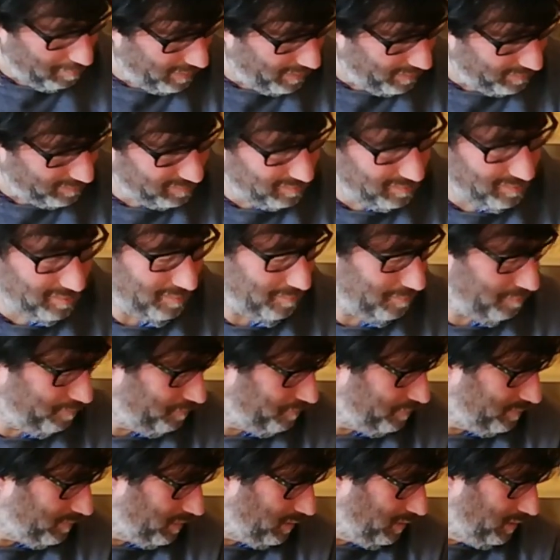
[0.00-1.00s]
much,
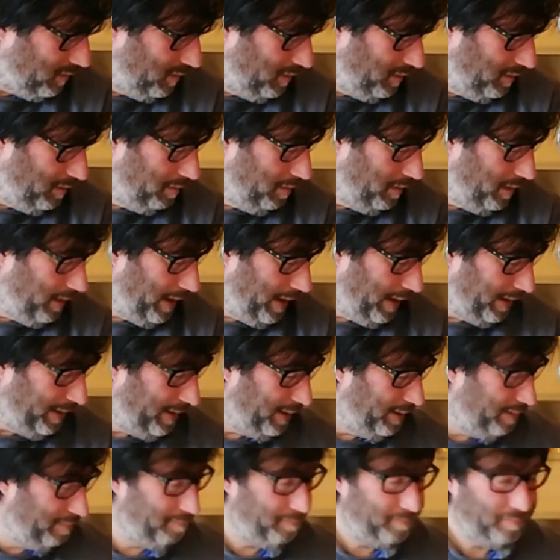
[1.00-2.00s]

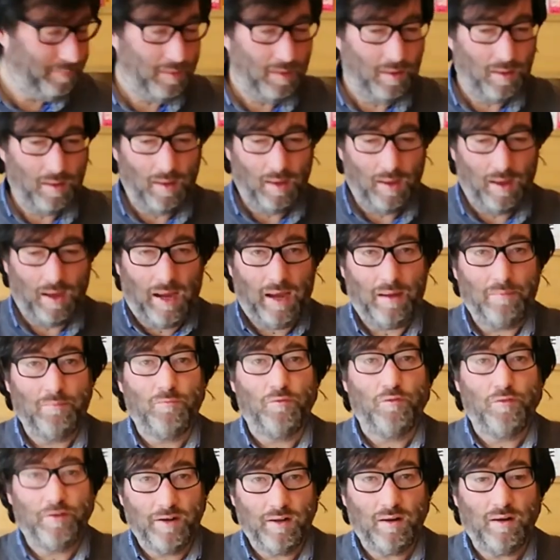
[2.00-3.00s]
Anna.
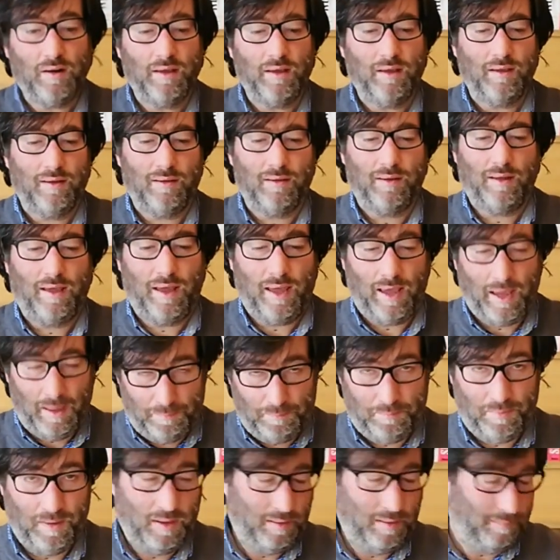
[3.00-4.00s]
I'm really
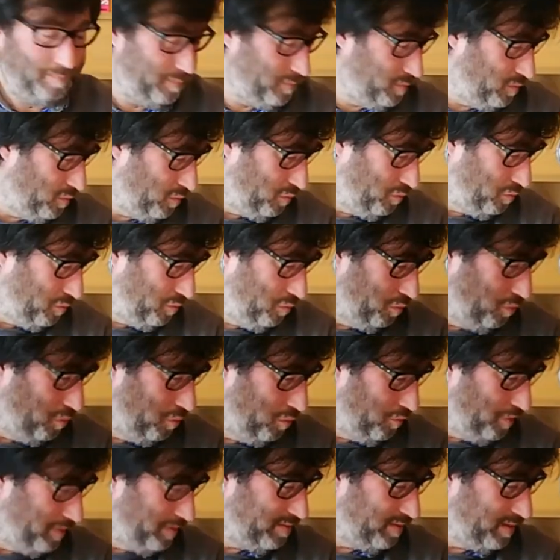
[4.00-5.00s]
happy
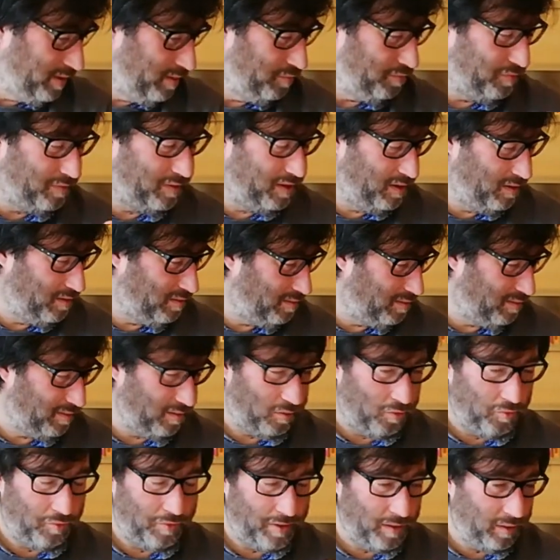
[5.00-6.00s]
to receive
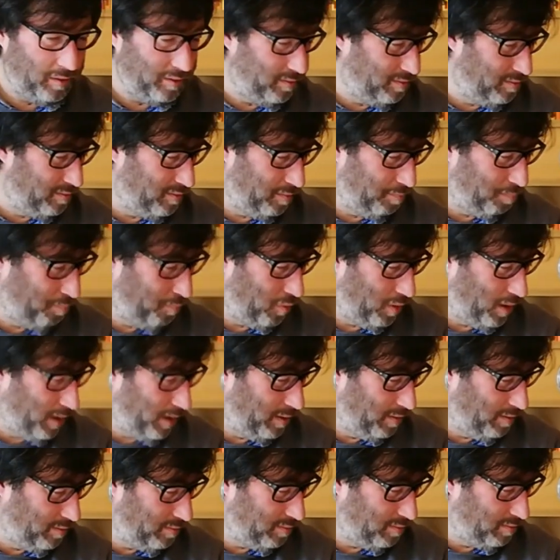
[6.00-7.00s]
this really
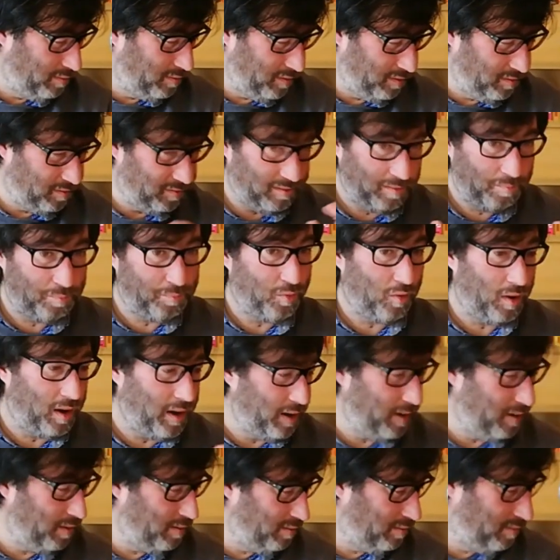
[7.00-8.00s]
surprise, this
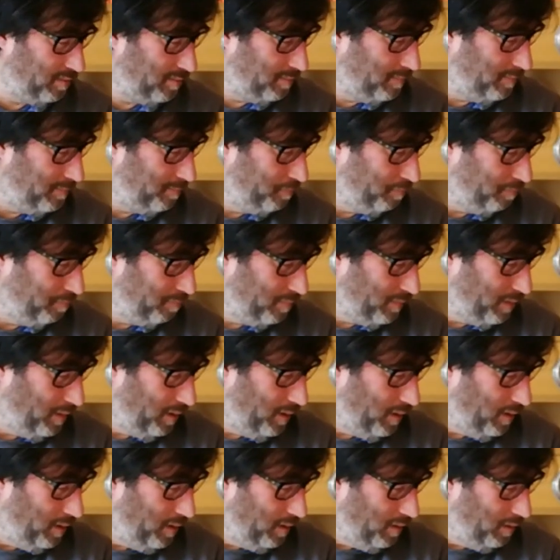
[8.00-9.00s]
surprise.
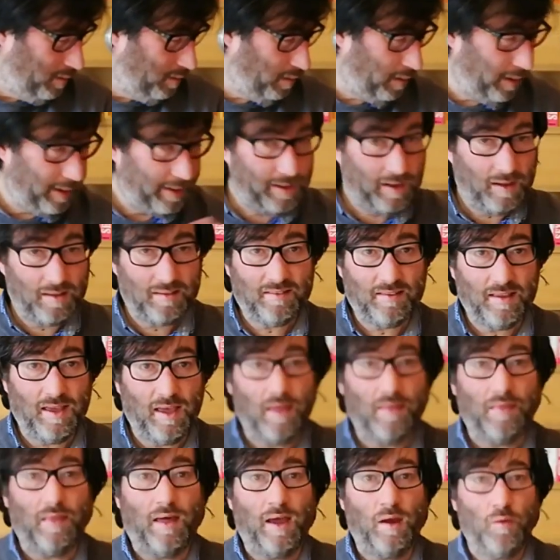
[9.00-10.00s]
Like I
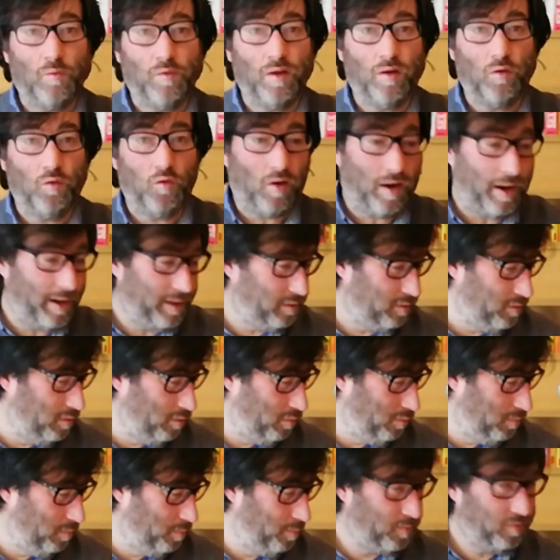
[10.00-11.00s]
said, I will write
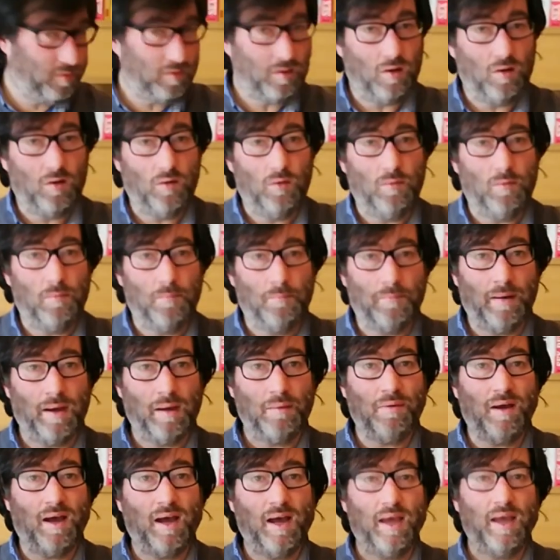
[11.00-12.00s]
you. So
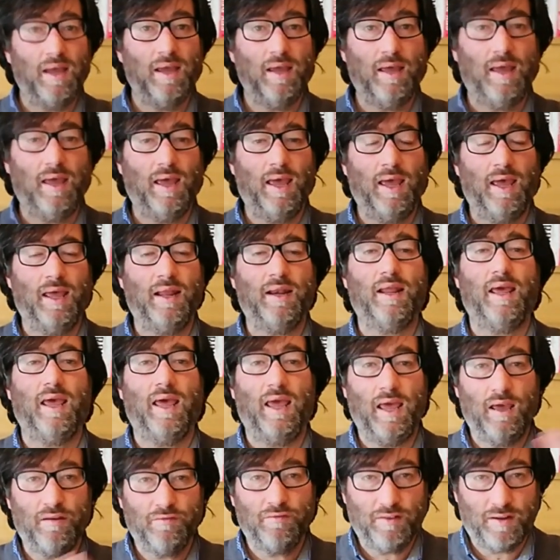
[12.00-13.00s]
bye-bye and
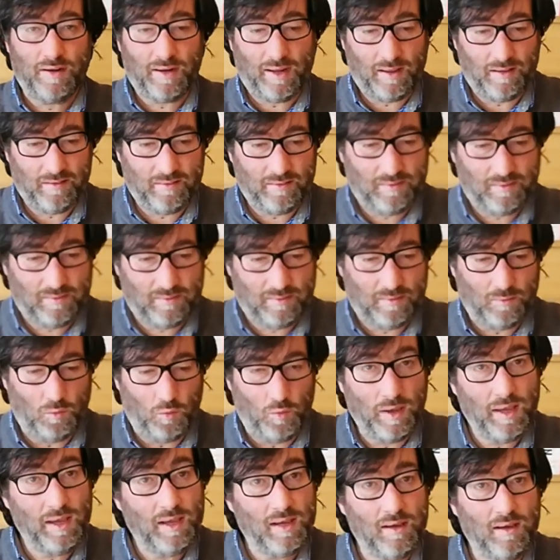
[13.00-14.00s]
have a nice
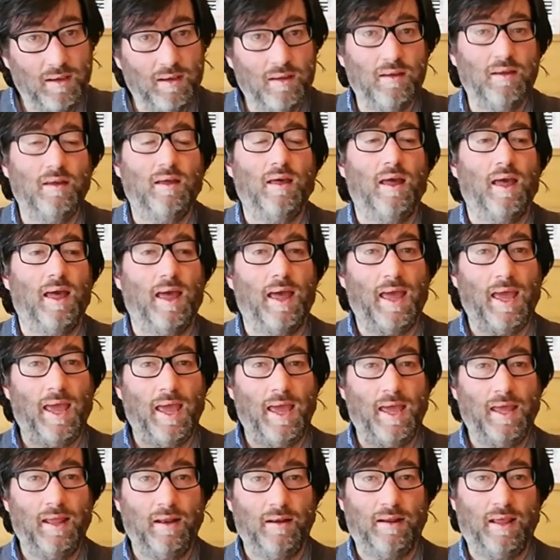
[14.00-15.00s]
week
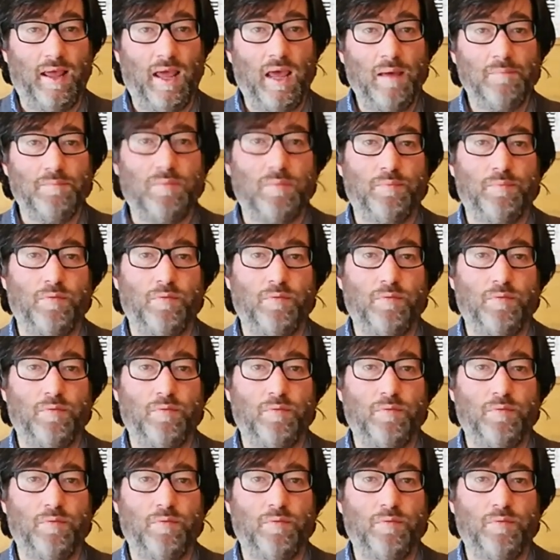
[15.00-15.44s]
and happy